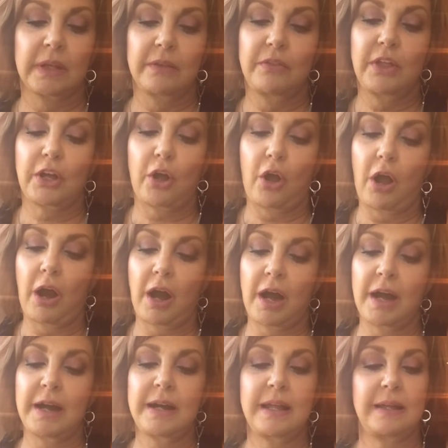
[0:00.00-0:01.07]
the
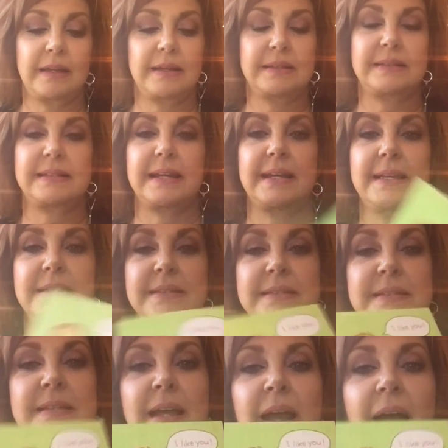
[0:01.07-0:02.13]
card
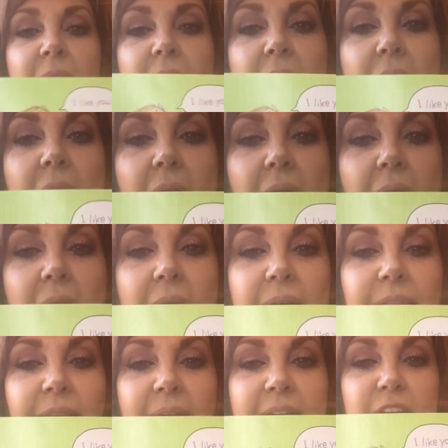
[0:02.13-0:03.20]
says, I
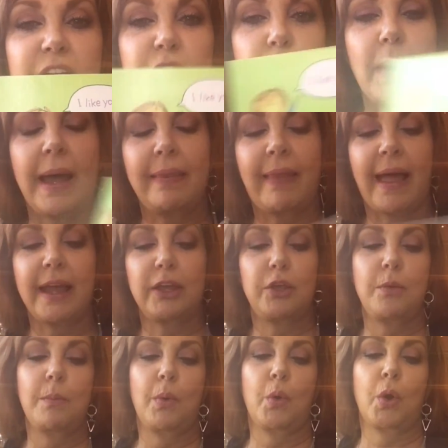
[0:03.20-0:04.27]
like you
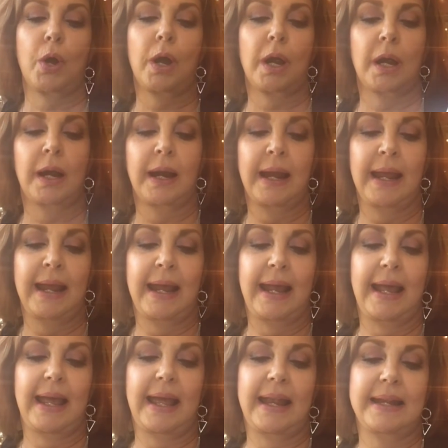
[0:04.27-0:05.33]
more.
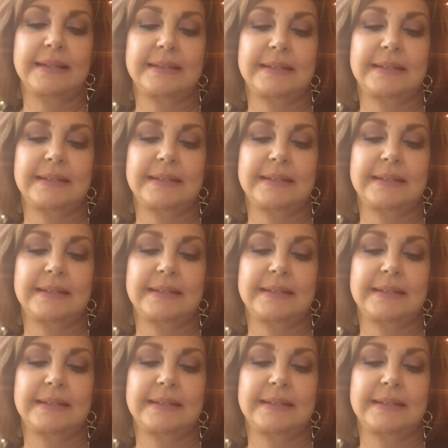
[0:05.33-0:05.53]
And it